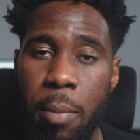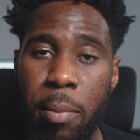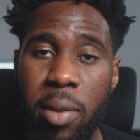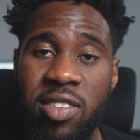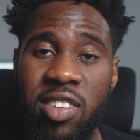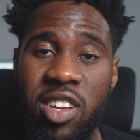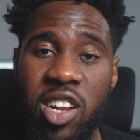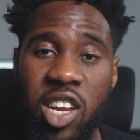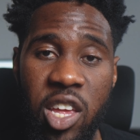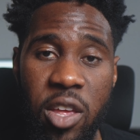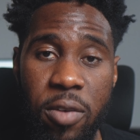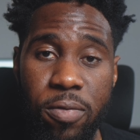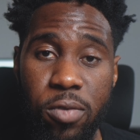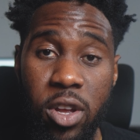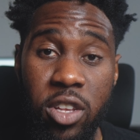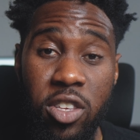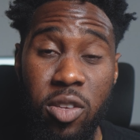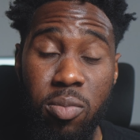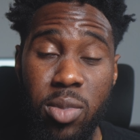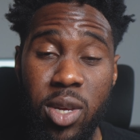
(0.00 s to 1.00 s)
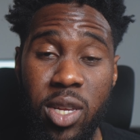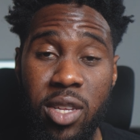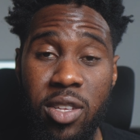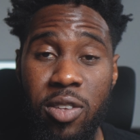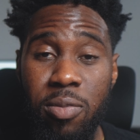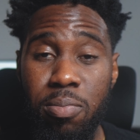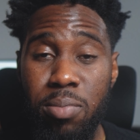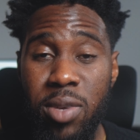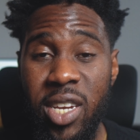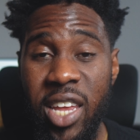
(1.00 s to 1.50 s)
And basically, influence
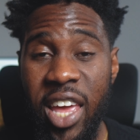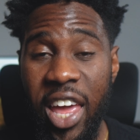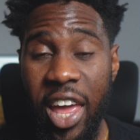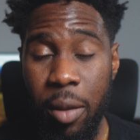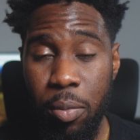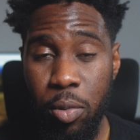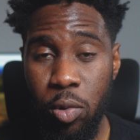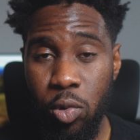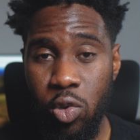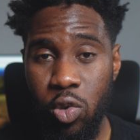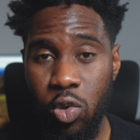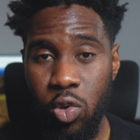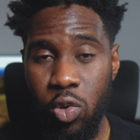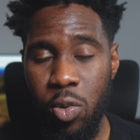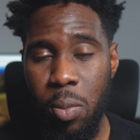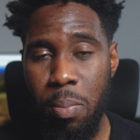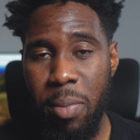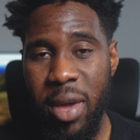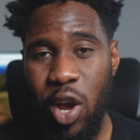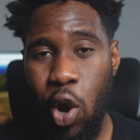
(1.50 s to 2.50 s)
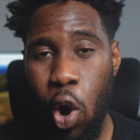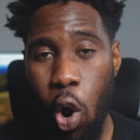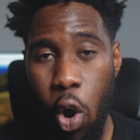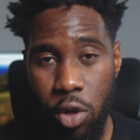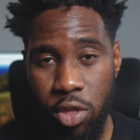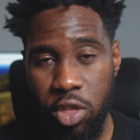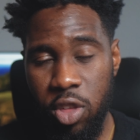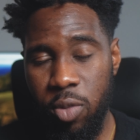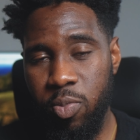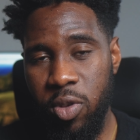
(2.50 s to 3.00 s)
means being able to make
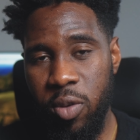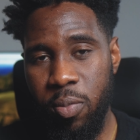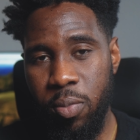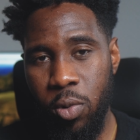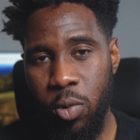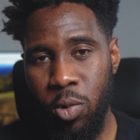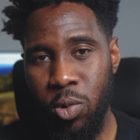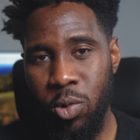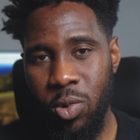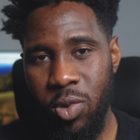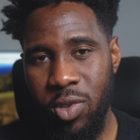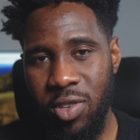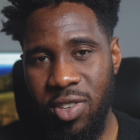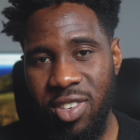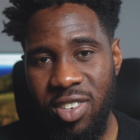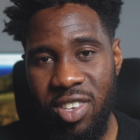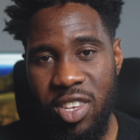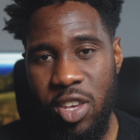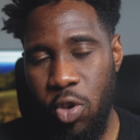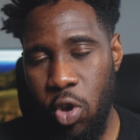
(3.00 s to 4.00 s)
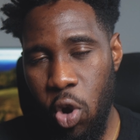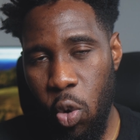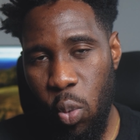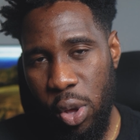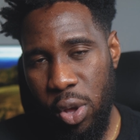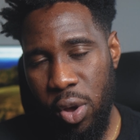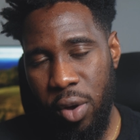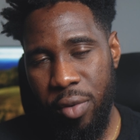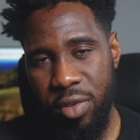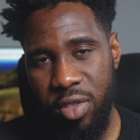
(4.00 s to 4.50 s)
other people see your
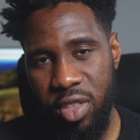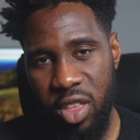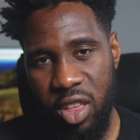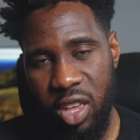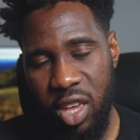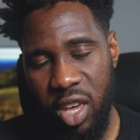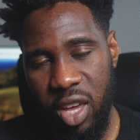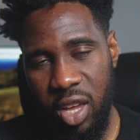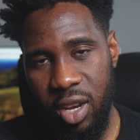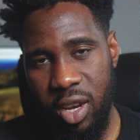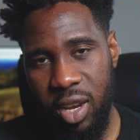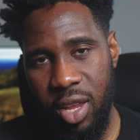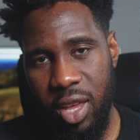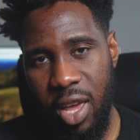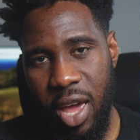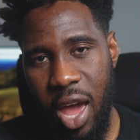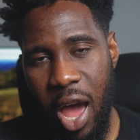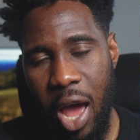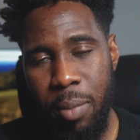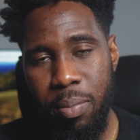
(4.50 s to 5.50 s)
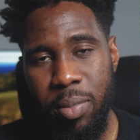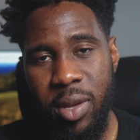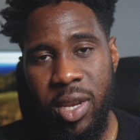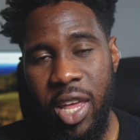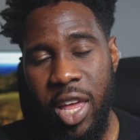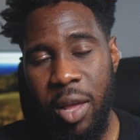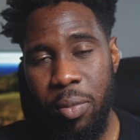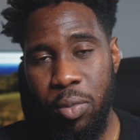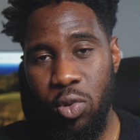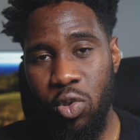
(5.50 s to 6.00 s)
way of thinking and
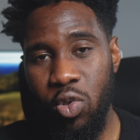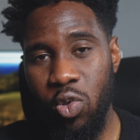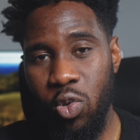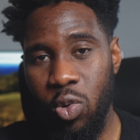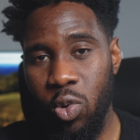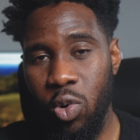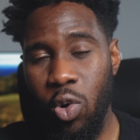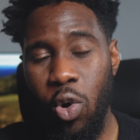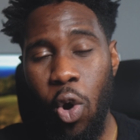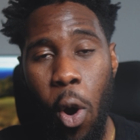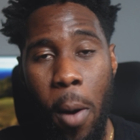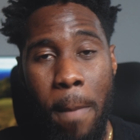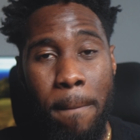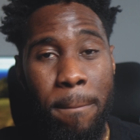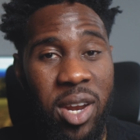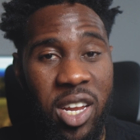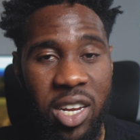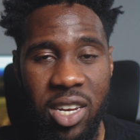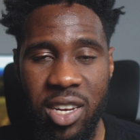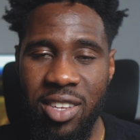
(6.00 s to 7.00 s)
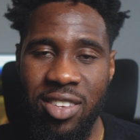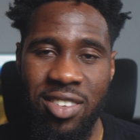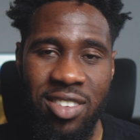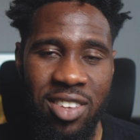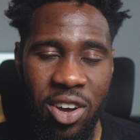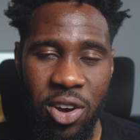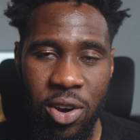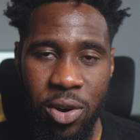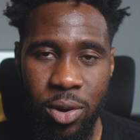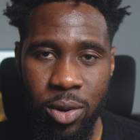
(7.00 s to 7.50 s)
being able to completely
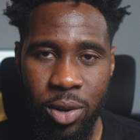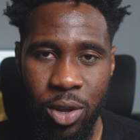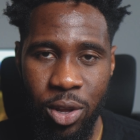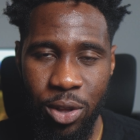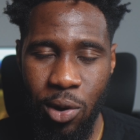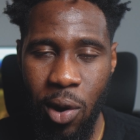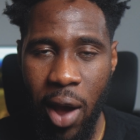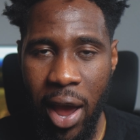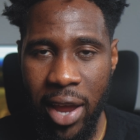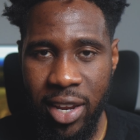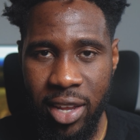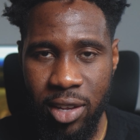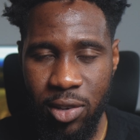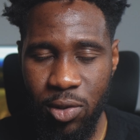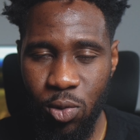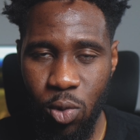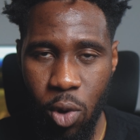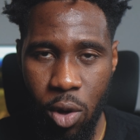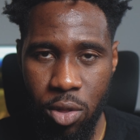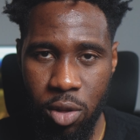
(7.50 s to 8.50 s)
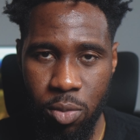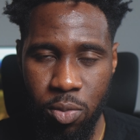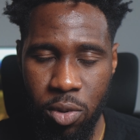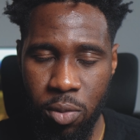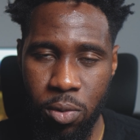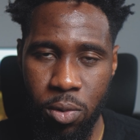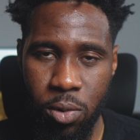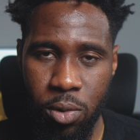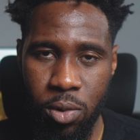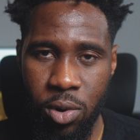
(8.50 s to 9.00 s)
sell your ideas to other
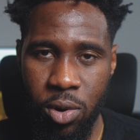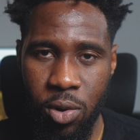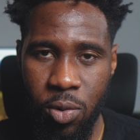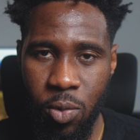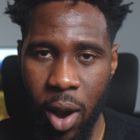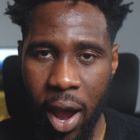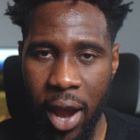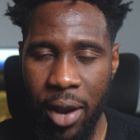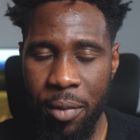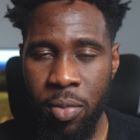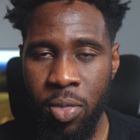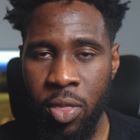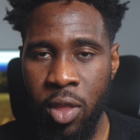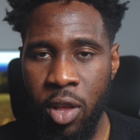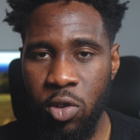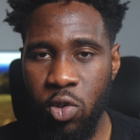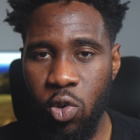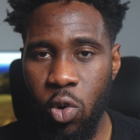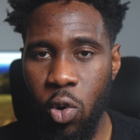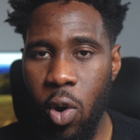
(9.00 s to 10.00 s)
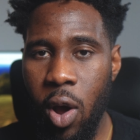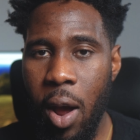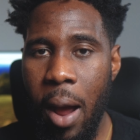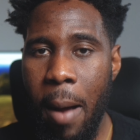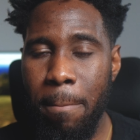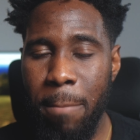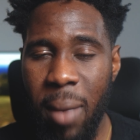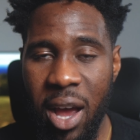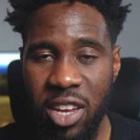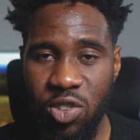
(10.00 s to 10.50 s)
people right? So
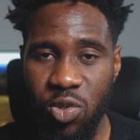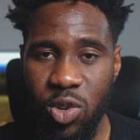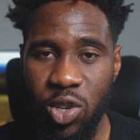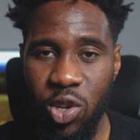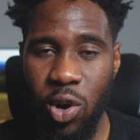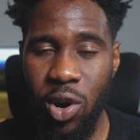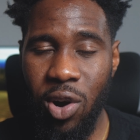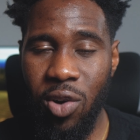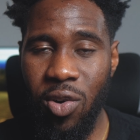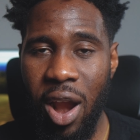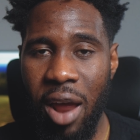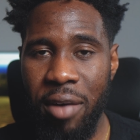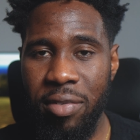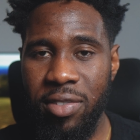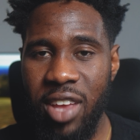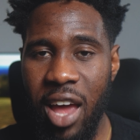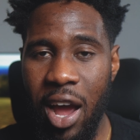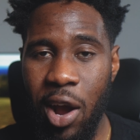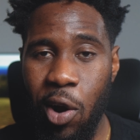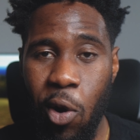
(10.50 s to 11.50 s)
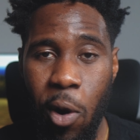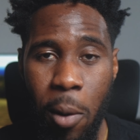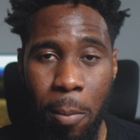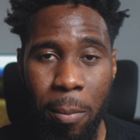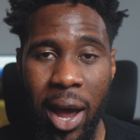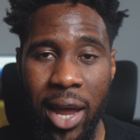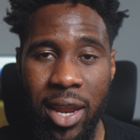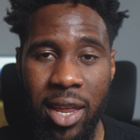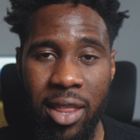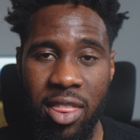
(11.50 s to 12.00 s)
mastering your craft and
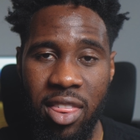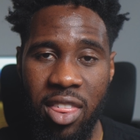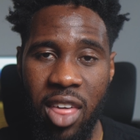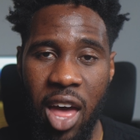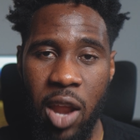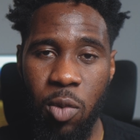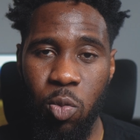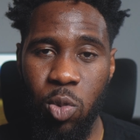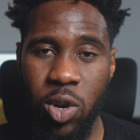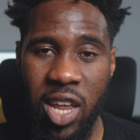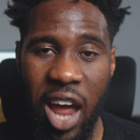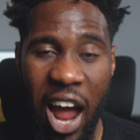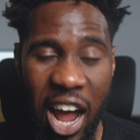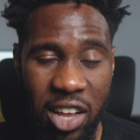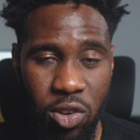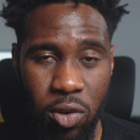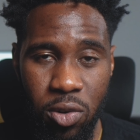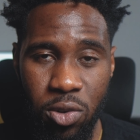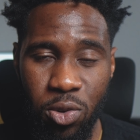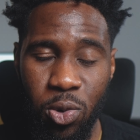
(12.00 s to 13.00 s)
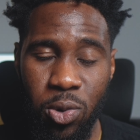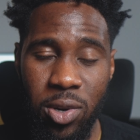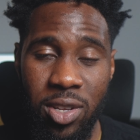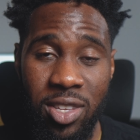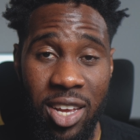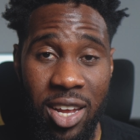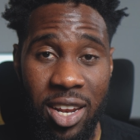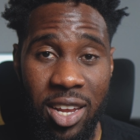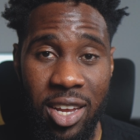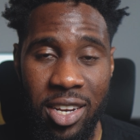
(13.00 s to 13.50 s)
combining that with the art of
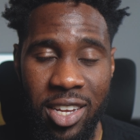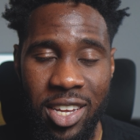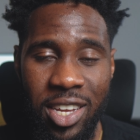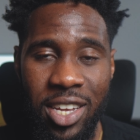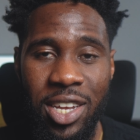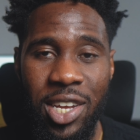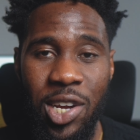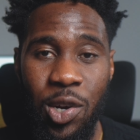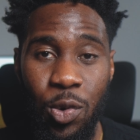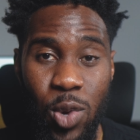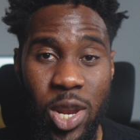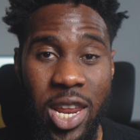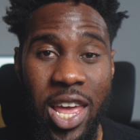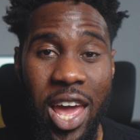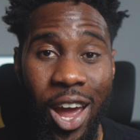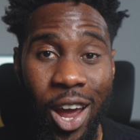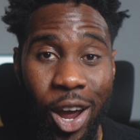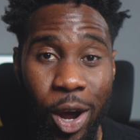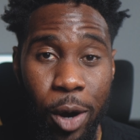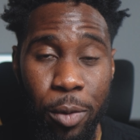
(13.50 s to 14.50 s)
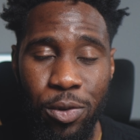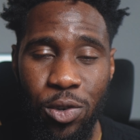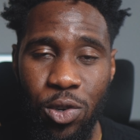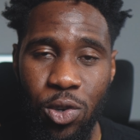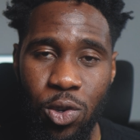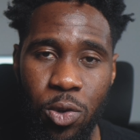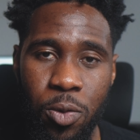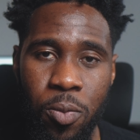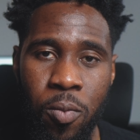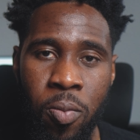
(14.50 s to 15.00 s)
storytelling really helps
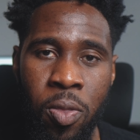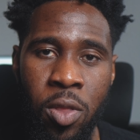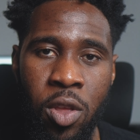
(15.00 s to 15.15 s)
you